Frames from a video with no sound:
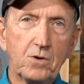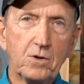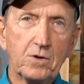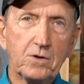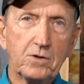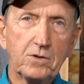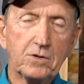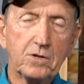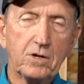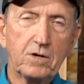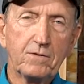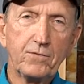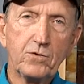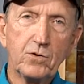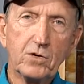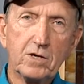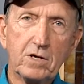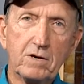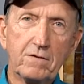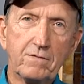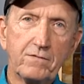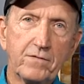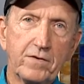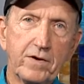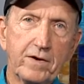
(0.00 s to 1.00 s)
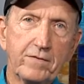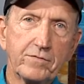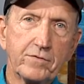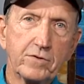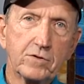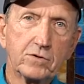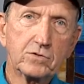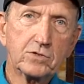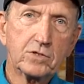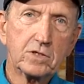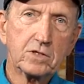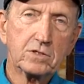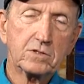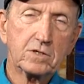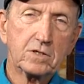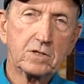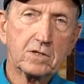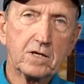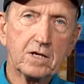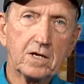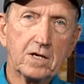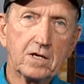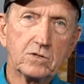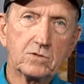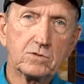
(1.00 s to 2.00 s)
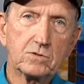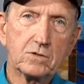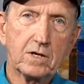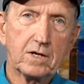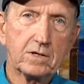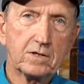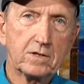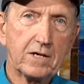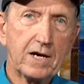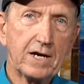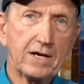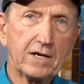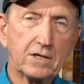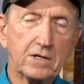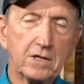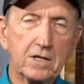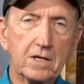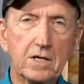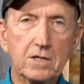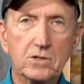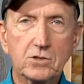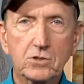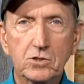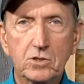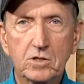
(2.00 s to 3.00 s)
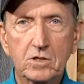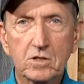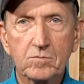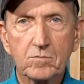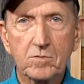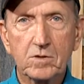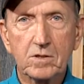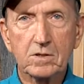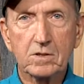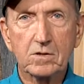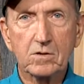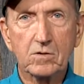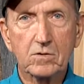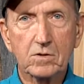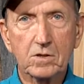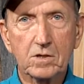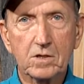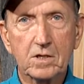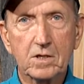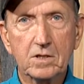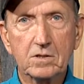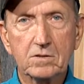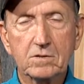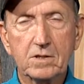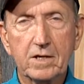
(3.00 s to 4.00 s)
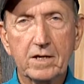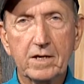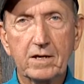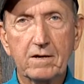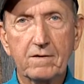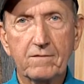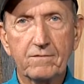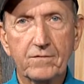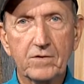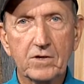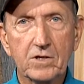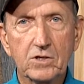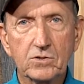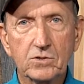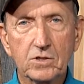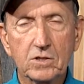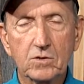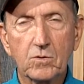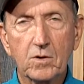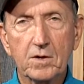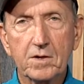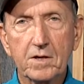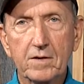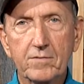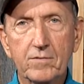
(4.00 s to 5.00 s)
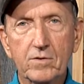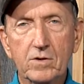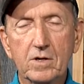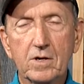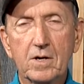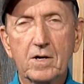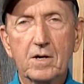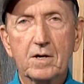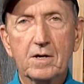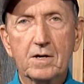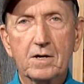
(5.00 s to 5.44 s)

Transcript: you know, if you get 50 or 60 kids to, at, a kids tournament or a kids day of fishing, whatever,